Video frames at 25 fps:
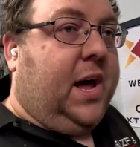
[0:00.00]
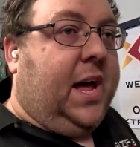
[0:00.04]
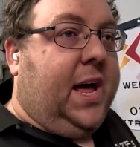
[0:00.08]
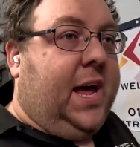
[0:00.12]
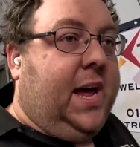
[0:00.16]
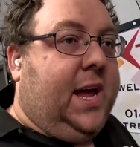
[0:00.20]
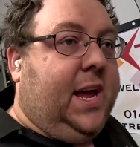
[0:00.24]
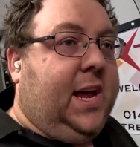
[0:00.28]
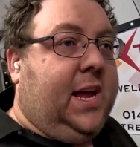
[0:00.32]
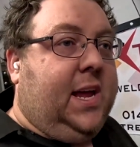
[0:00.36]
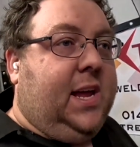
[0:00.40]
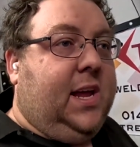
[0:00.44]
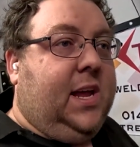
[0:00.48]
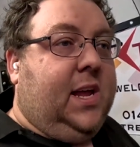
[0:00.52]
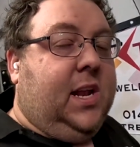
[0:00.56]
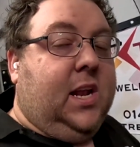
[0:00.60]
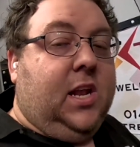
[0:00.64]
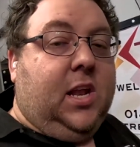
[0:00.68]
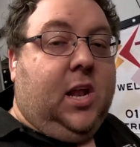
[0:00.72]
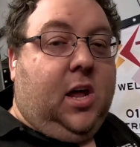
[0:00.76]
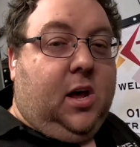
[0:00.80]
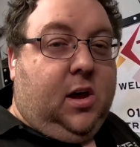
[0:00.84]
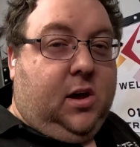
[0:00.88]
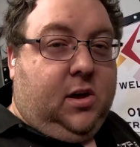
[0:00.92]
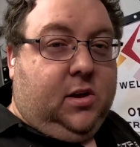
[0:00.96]
a
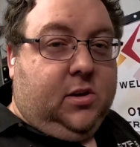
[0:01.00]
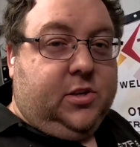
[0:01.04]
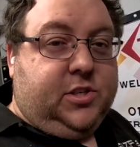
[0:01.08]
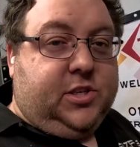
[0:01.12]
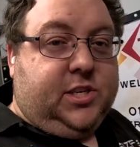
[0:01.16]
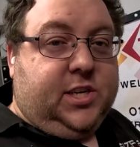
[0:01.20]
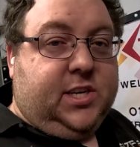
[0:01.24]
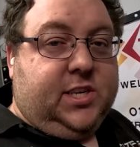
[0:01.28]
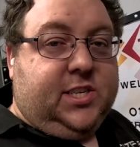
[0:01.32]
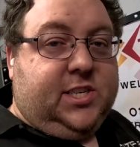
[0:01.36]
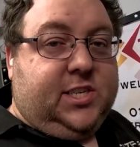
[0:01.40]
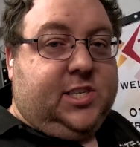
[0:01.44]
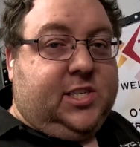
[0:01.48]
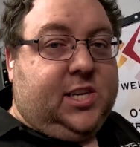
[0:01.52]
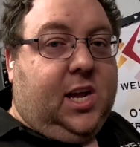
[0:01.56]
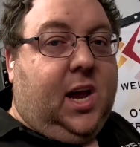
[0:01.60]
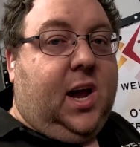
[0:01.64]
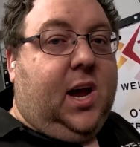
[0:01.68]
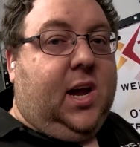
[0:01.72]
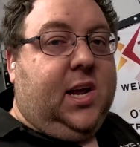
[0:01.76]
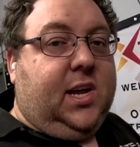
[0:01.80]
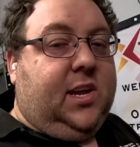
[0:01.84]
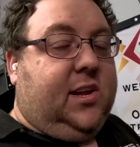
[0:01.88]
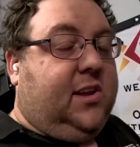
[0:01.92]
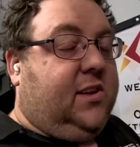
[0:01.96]
larger
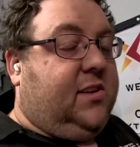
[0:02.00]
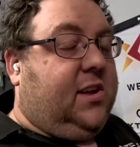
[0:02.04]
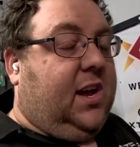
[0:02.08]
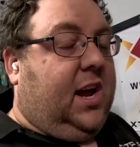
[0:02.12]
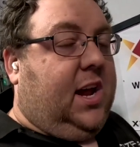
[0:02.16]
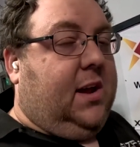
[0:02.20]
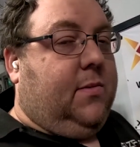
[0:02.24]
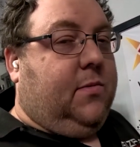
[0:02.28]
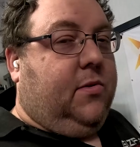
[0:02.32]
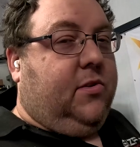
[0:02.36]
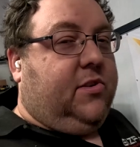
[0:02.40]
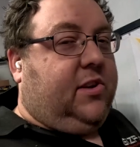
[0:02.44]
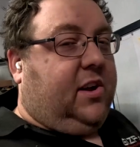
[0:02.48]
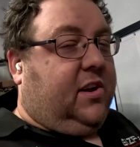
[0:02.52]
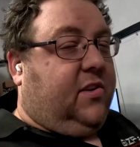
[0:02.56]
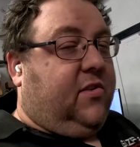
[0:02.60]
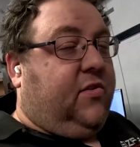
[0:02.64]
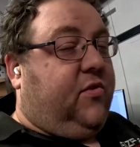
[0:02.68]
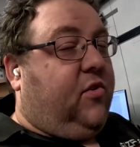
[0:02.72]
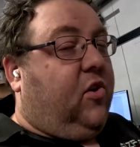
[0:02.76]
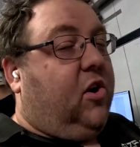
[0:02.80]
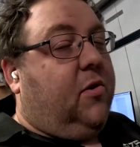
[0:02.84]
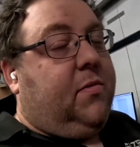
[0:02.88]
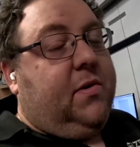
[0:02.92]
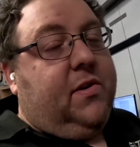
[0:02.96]
size table, so like
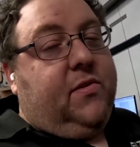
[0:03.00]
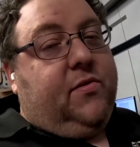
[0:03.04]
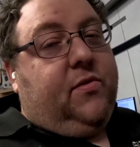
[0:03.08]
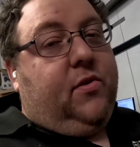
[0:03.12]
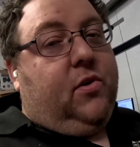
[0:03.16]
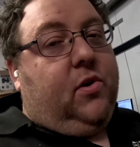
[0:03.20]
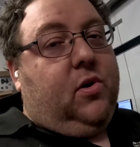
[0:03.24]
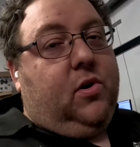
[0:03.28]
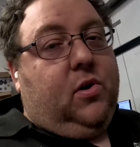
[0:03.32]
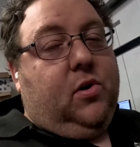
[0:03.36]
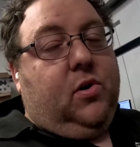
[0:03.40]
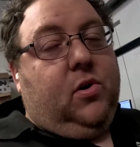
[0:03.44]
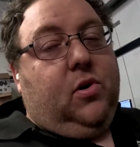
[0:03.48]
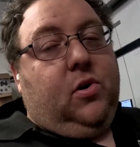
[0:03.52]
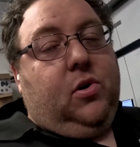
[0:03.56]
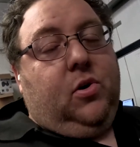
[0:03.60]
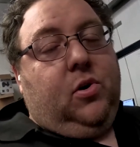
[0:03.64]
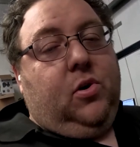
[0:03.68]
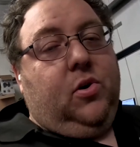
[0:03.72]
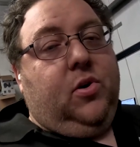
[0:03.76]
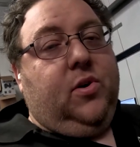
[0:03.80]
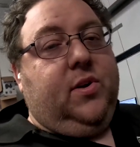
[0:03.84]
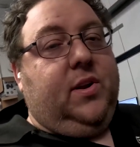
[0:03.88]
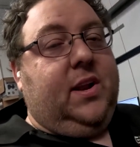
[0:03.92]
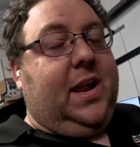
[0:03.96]
a 4x4
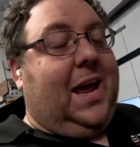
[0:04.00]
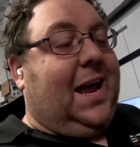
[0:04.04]
or an